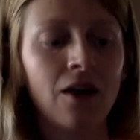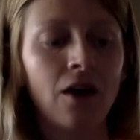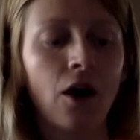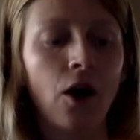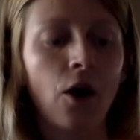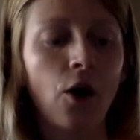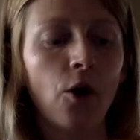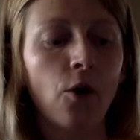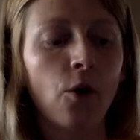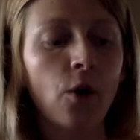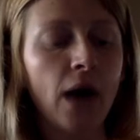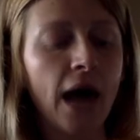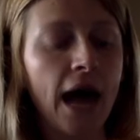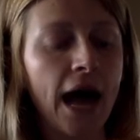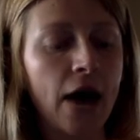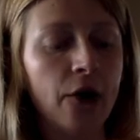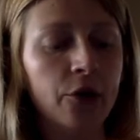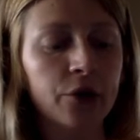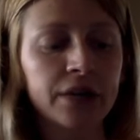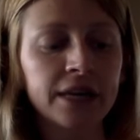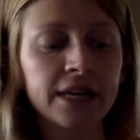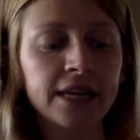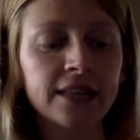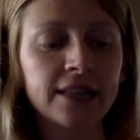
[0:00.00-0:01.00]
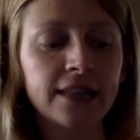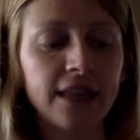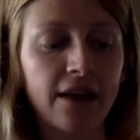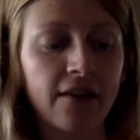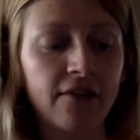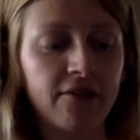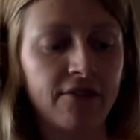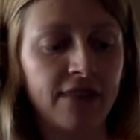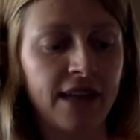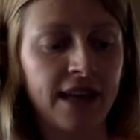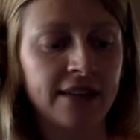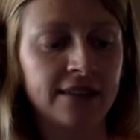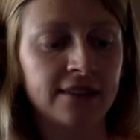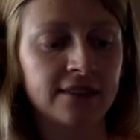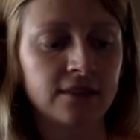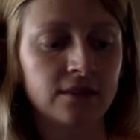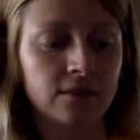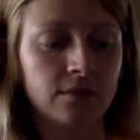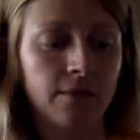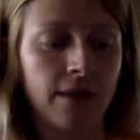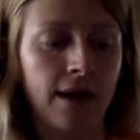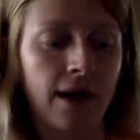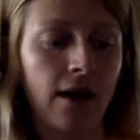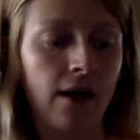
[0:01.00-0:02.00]
Oh, how he loved that
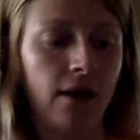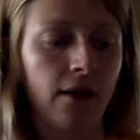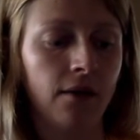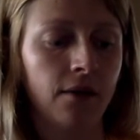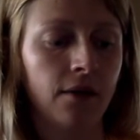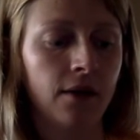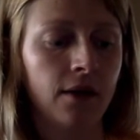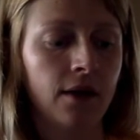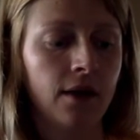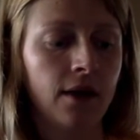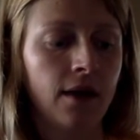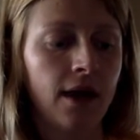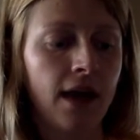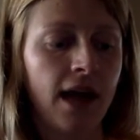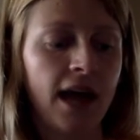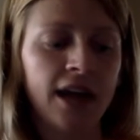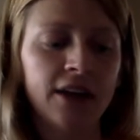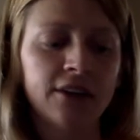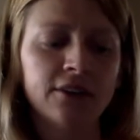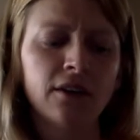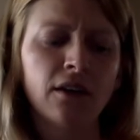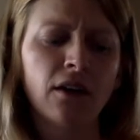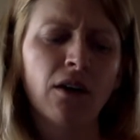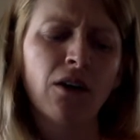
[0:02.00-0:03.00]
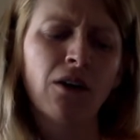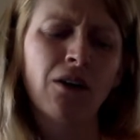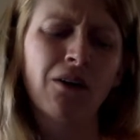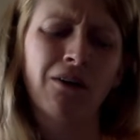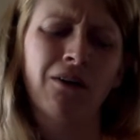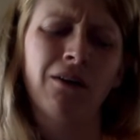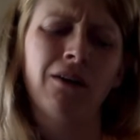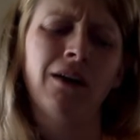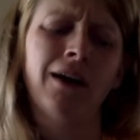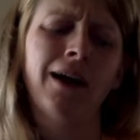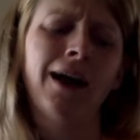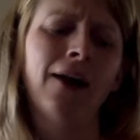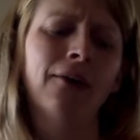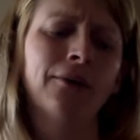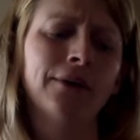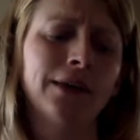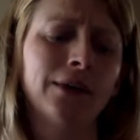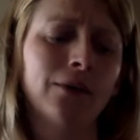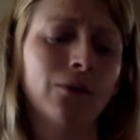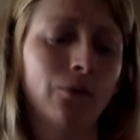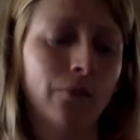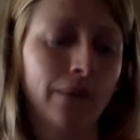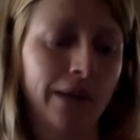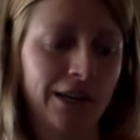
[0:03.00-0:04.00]
smell And oh, how
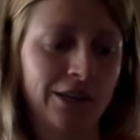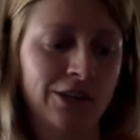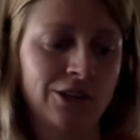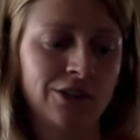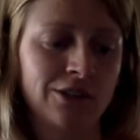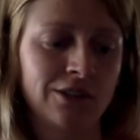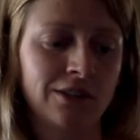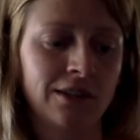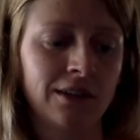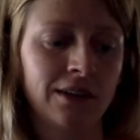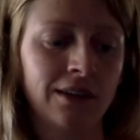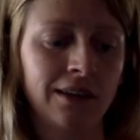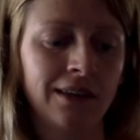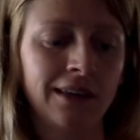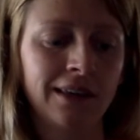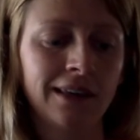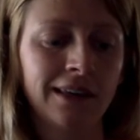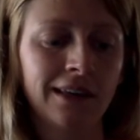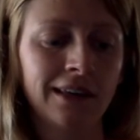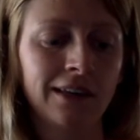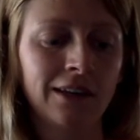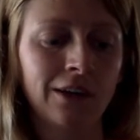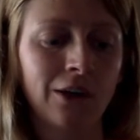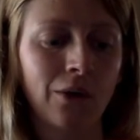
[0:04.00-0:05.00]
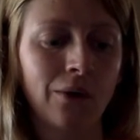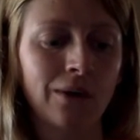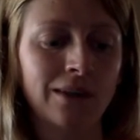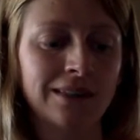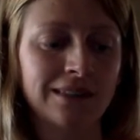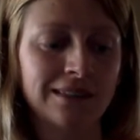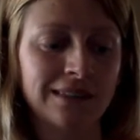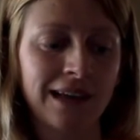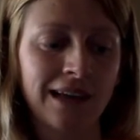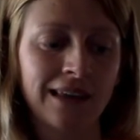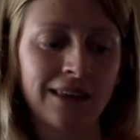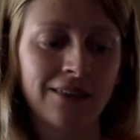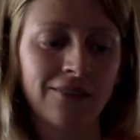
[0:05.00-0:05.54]
he wished he could go inside